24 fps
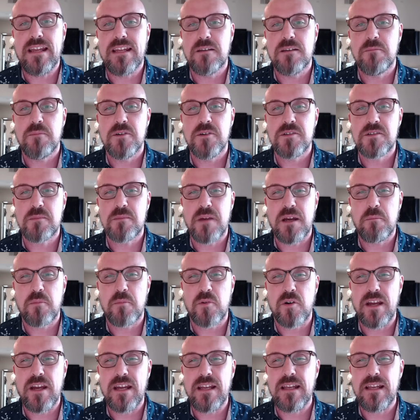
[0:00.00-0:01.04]
It puts my
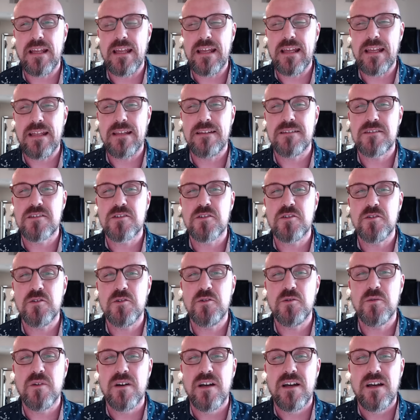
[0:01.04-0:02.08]
brain
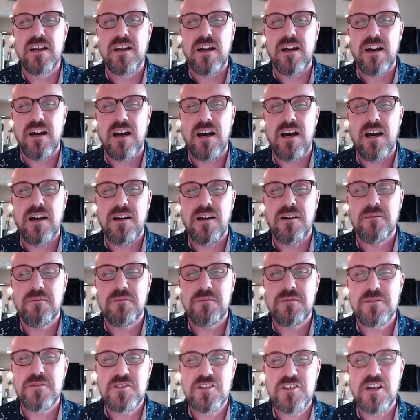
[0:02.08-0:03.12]
into
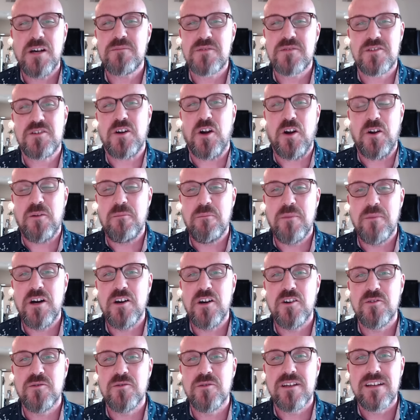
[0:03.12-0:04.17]
jumpstart
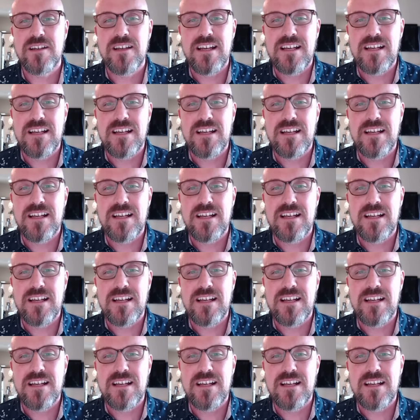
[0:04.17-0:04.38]
mode.